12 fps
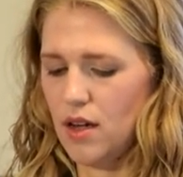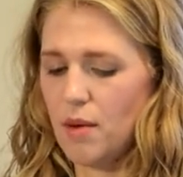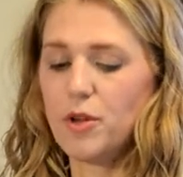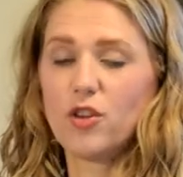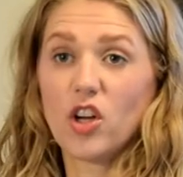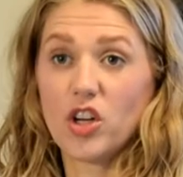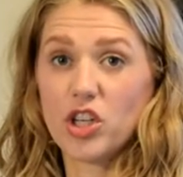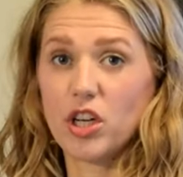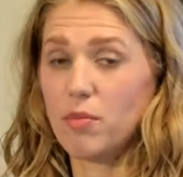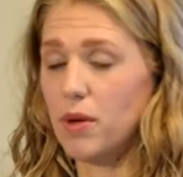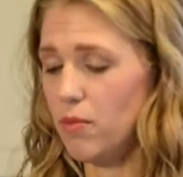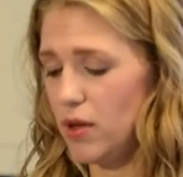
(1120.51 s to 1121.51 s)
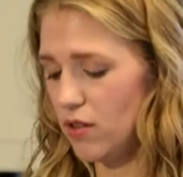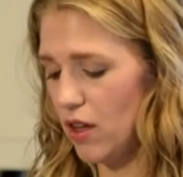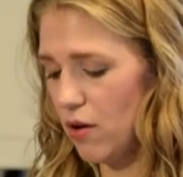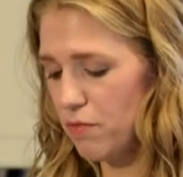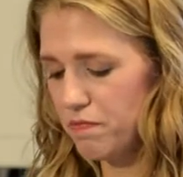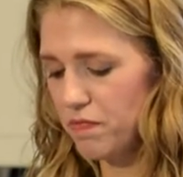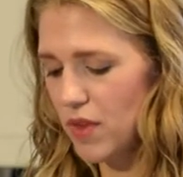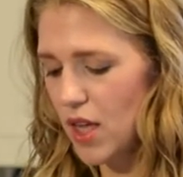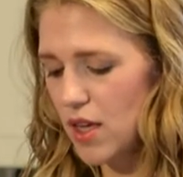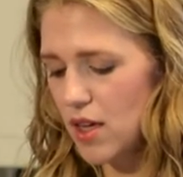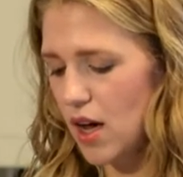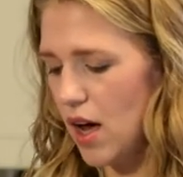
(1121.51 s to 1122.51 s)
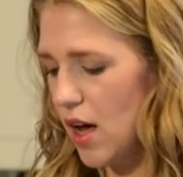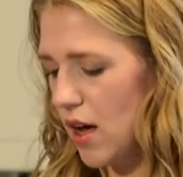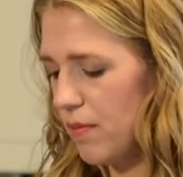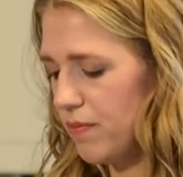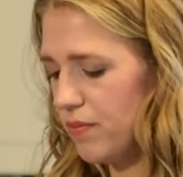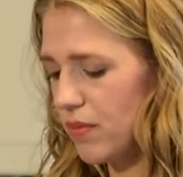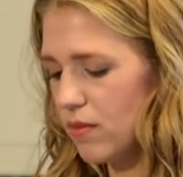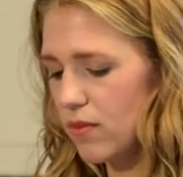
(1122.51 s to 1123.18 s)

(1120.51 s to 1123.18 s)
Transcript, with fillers: I'm using a chickpea miso. Um,